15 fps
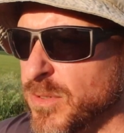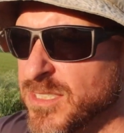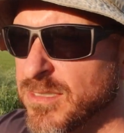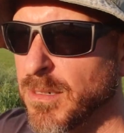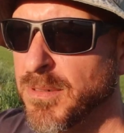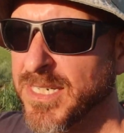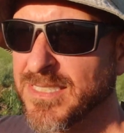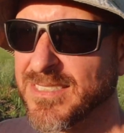when
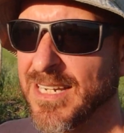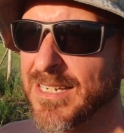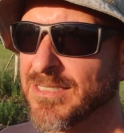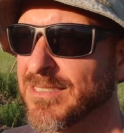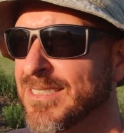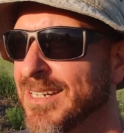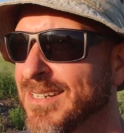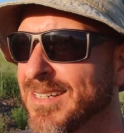somebody
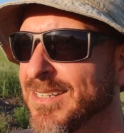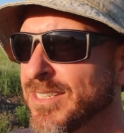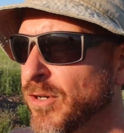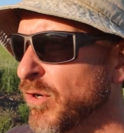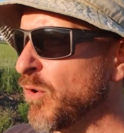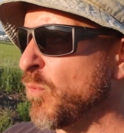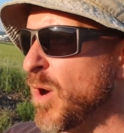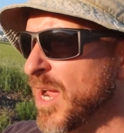says,
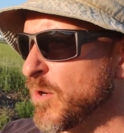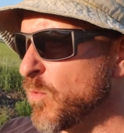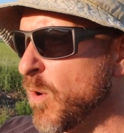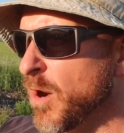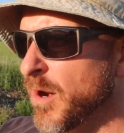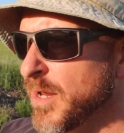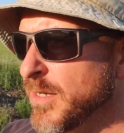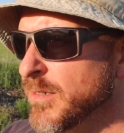you're a
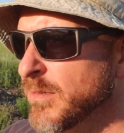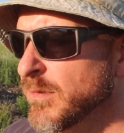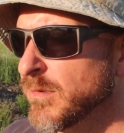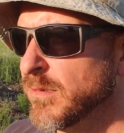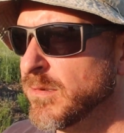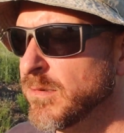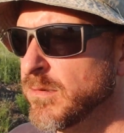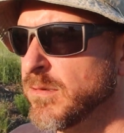Waiguoren.
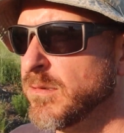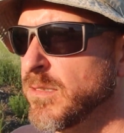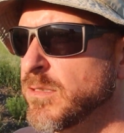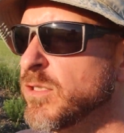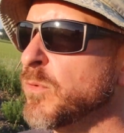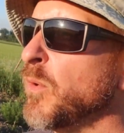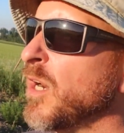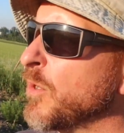You're
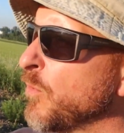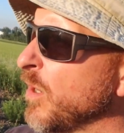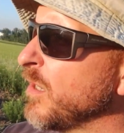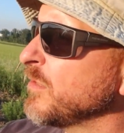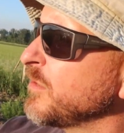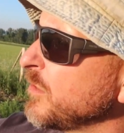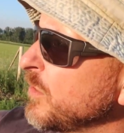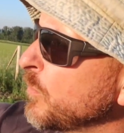sure
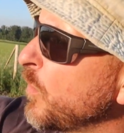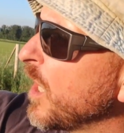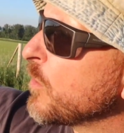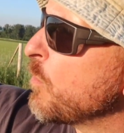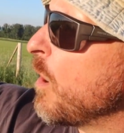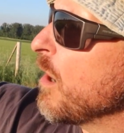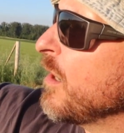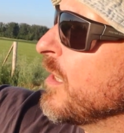Waiguoren. Just a
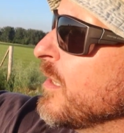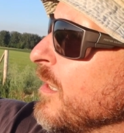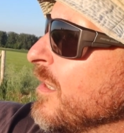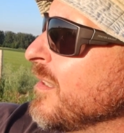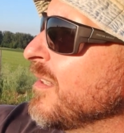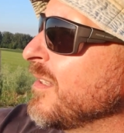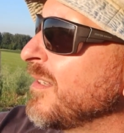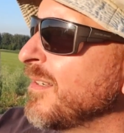Waiguoren.
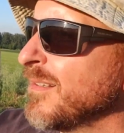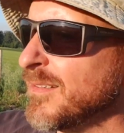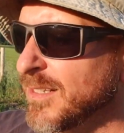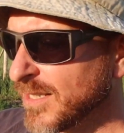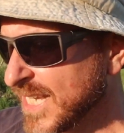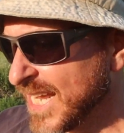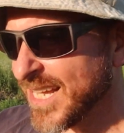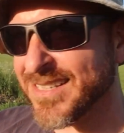
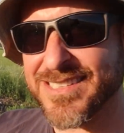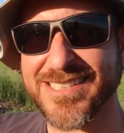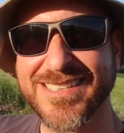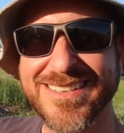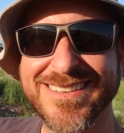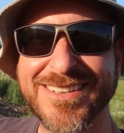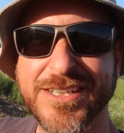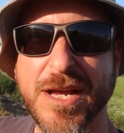Little
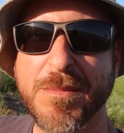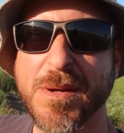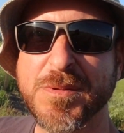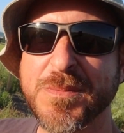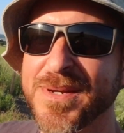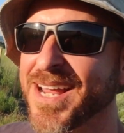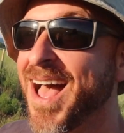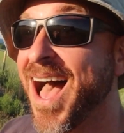kids come up
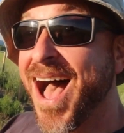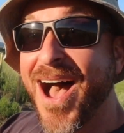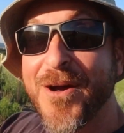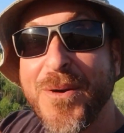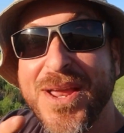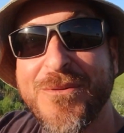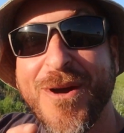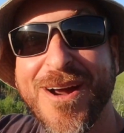to me,
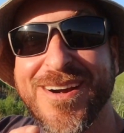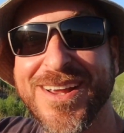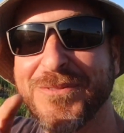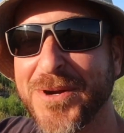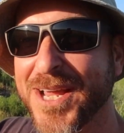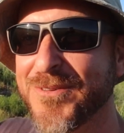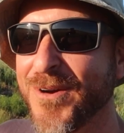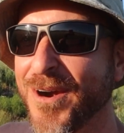Waiguoren,
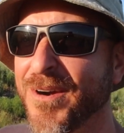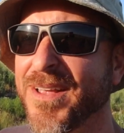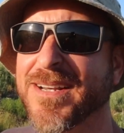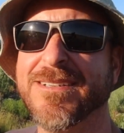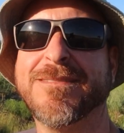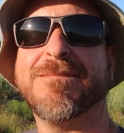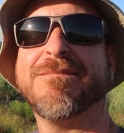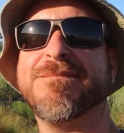
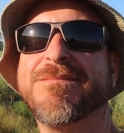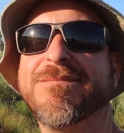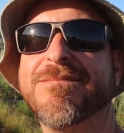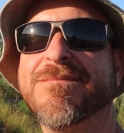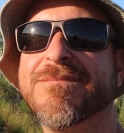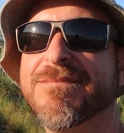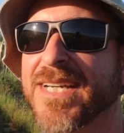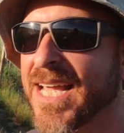Waiguoren.
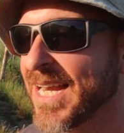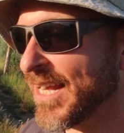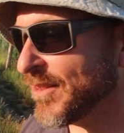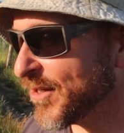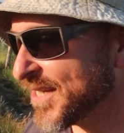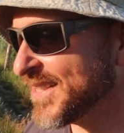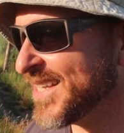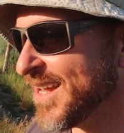And I
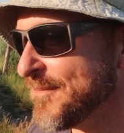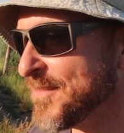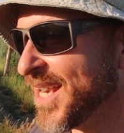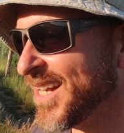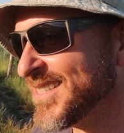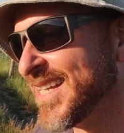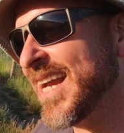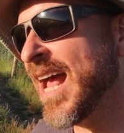look at them
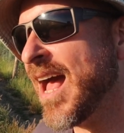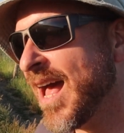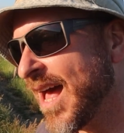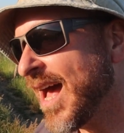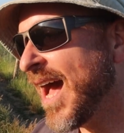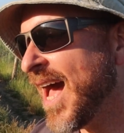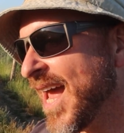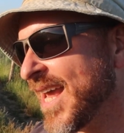and I say,
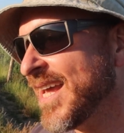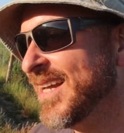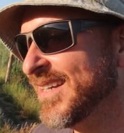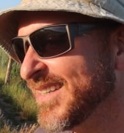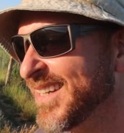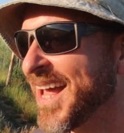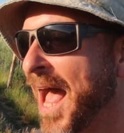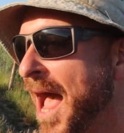hi,
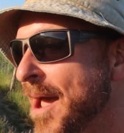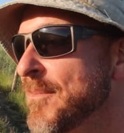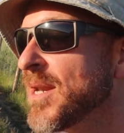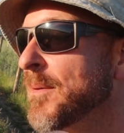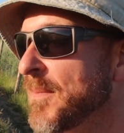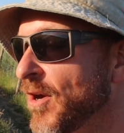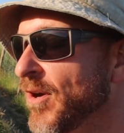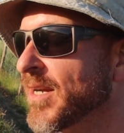I'm
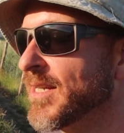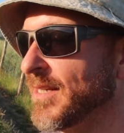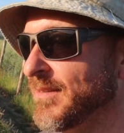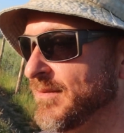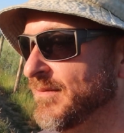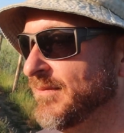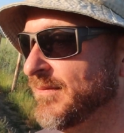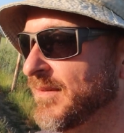an
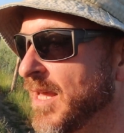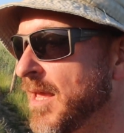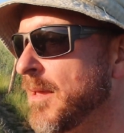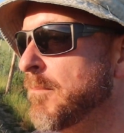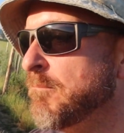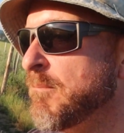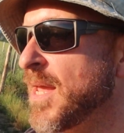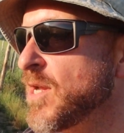American,
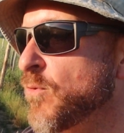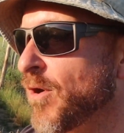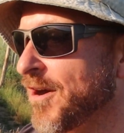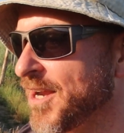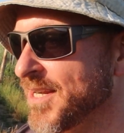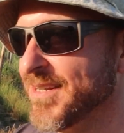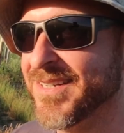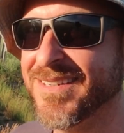
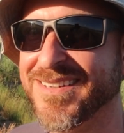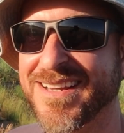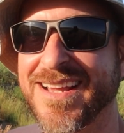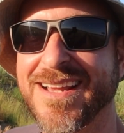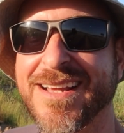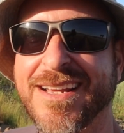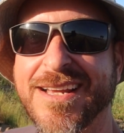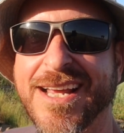Meiguoren.
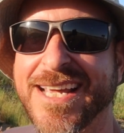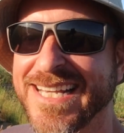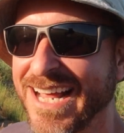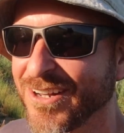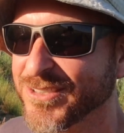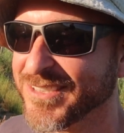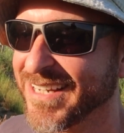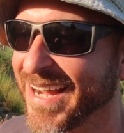And
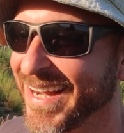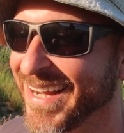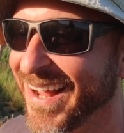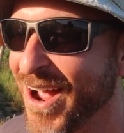they'll say,